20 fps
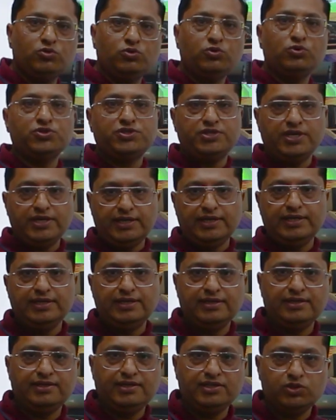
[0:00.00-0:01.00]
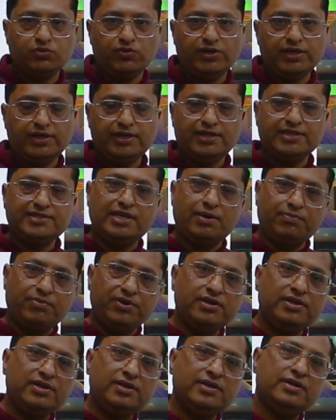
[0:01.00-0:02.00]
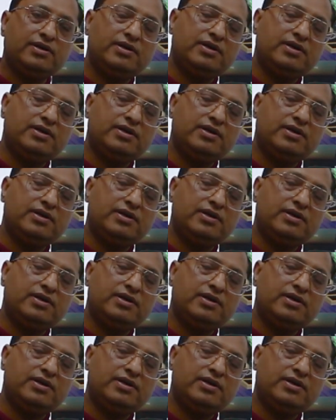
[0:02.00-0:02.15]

to study this one in a separate